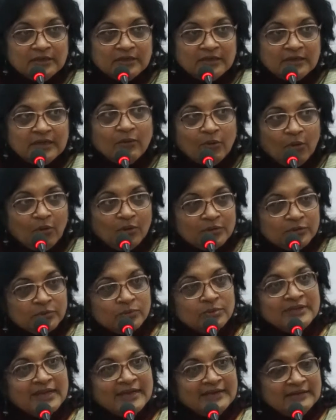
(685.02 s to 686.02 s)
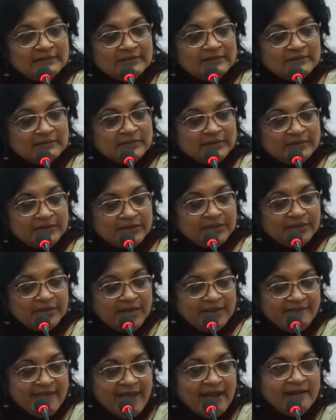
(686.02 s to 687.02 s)
Now, although that
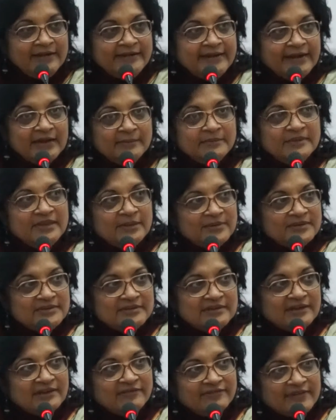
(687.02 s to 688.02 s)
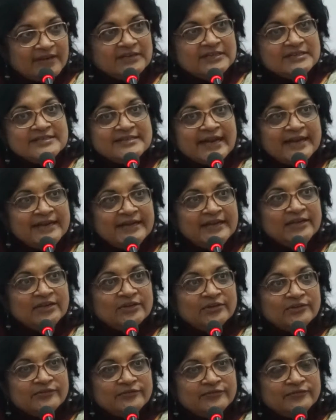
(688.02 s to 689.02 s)
at that time there was enough understanding
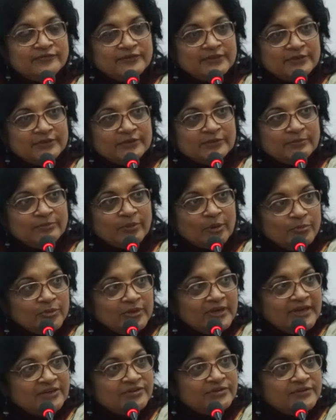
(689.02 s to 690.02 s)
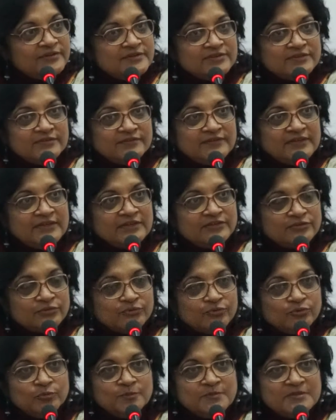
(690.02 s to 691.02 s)
of the populations of these
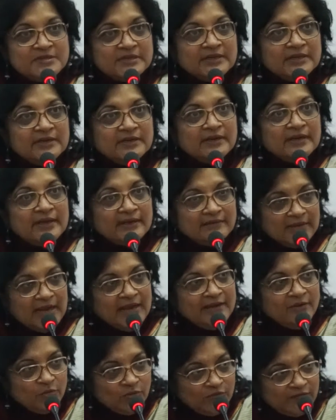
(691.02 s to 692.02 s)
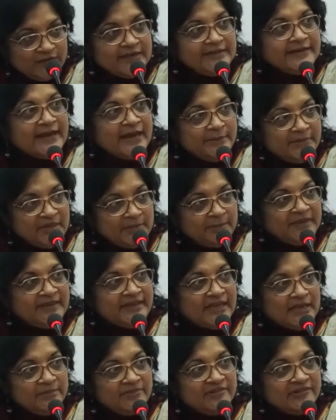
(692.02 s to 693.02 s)
groups, and over a time it
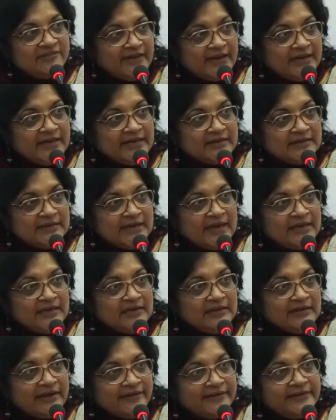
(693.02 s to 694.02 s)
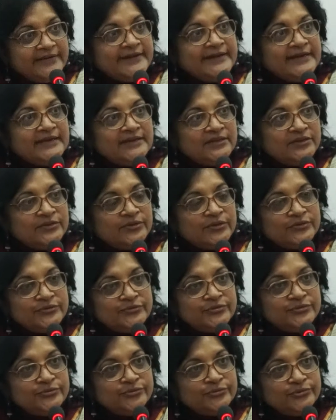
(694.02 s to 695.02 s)
became refined, and currently in the
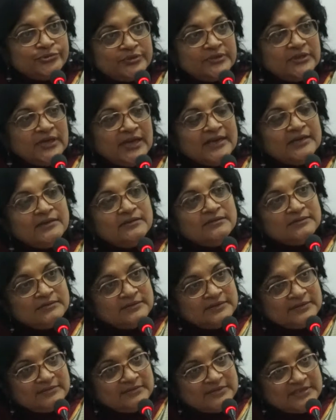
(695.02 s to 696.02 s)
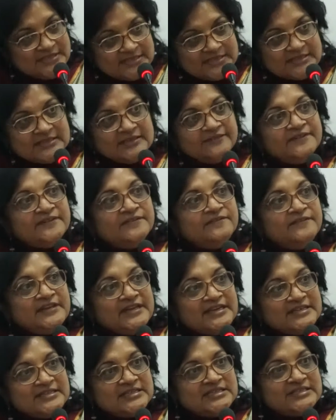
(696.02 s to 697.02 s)
constitution and since the
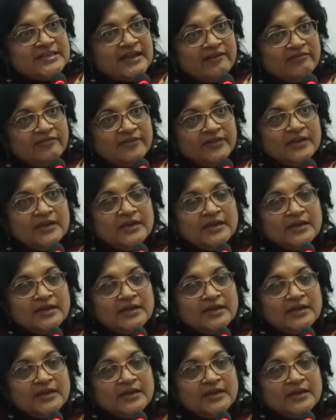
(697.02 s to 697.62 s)
50s itself,